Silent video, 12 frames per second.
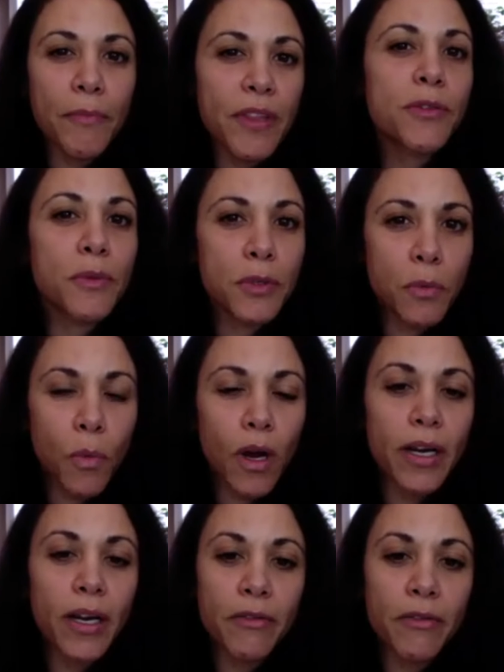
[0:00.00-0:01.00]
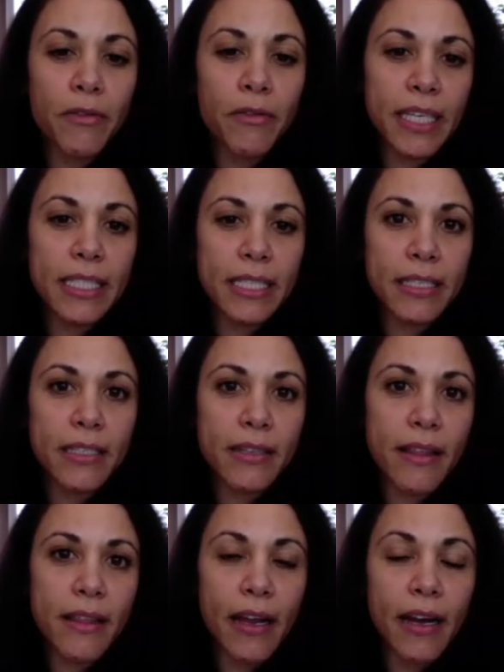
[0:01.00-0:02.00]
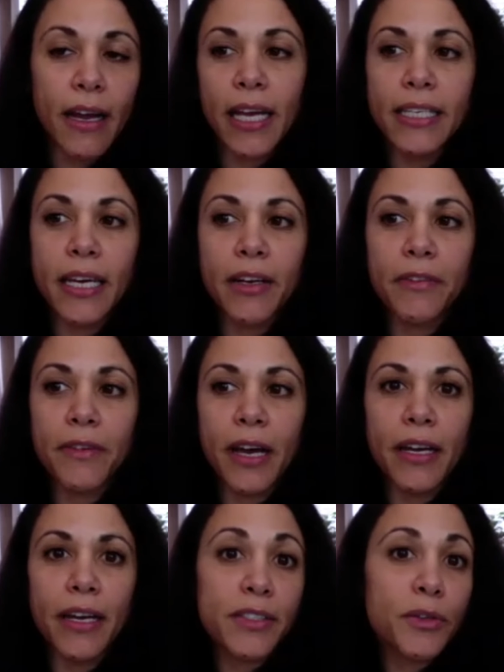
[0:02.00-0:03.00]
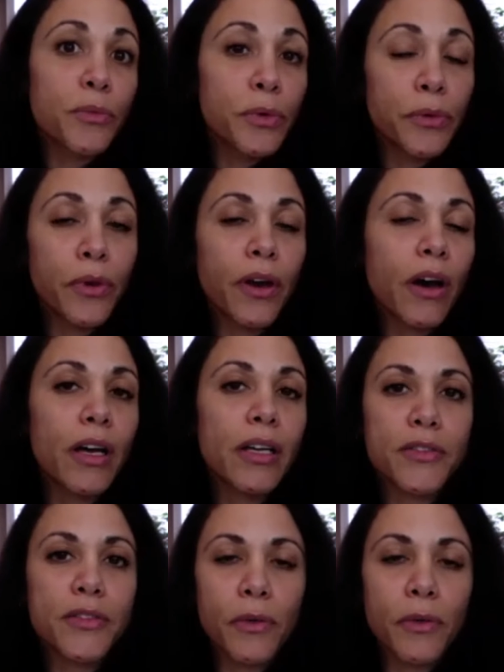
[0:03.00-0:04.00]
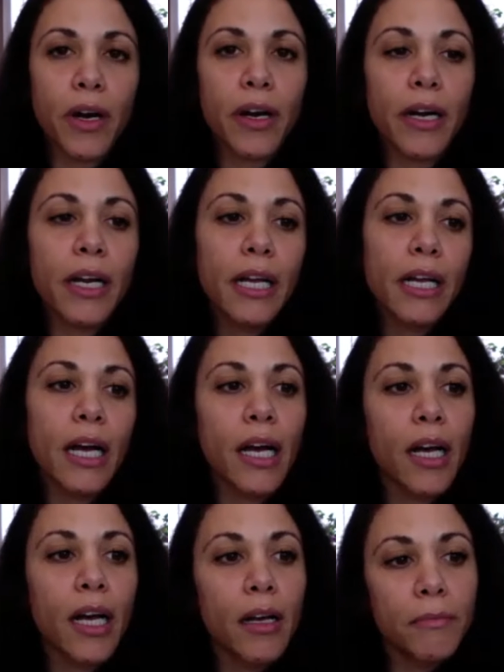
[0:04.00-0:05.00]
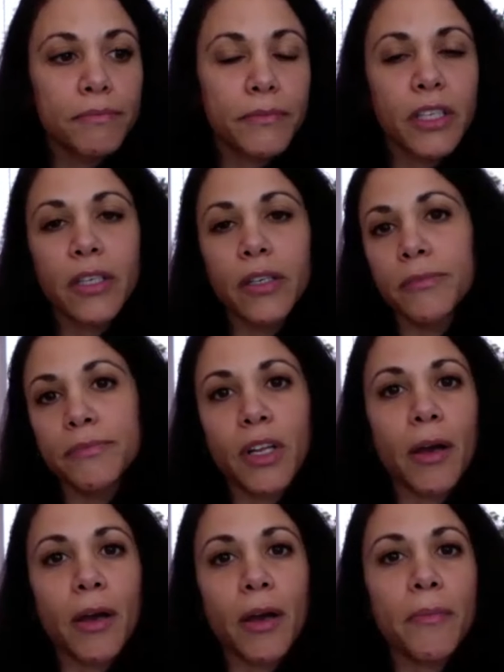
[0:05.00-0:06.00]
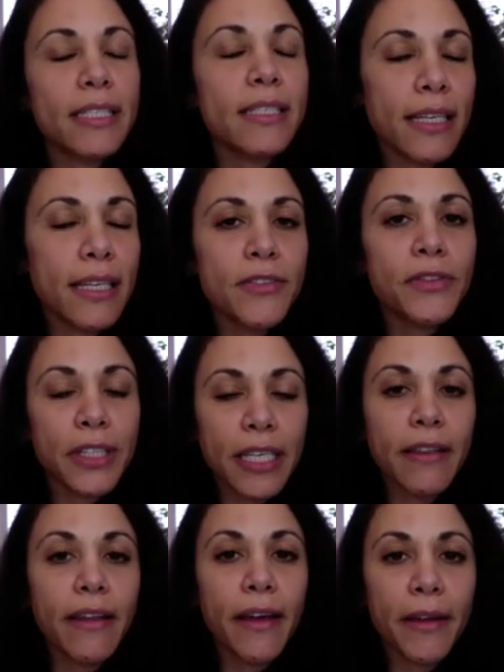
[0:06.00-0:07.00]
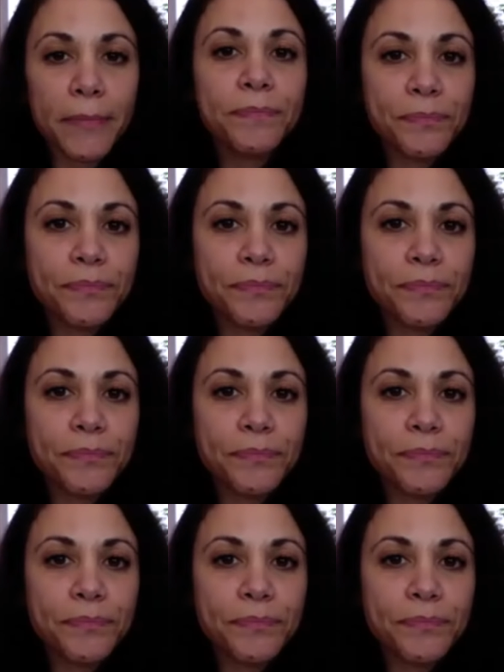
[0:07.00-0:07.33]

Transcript: this was one of the places that I identified as a root cause for, not being successful in that.